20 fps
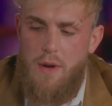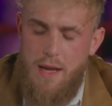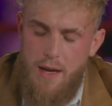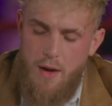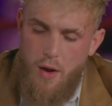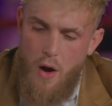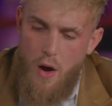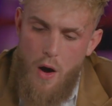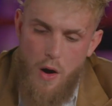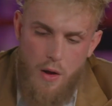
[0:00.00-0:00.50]
We
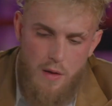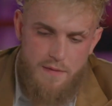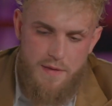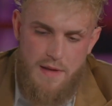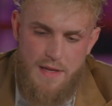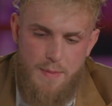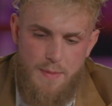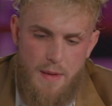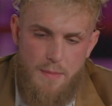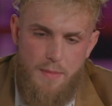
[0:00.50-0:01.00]
need all of
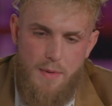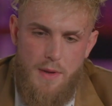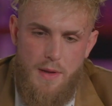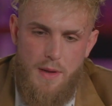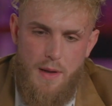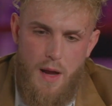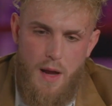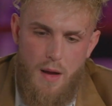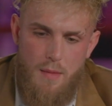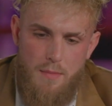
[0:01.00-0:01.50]
these people
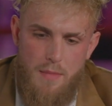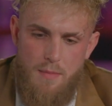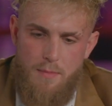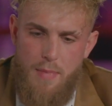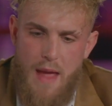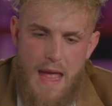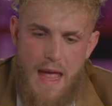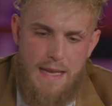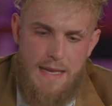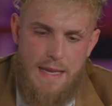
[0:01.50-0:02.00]
to come and
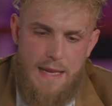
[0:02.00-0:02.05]
band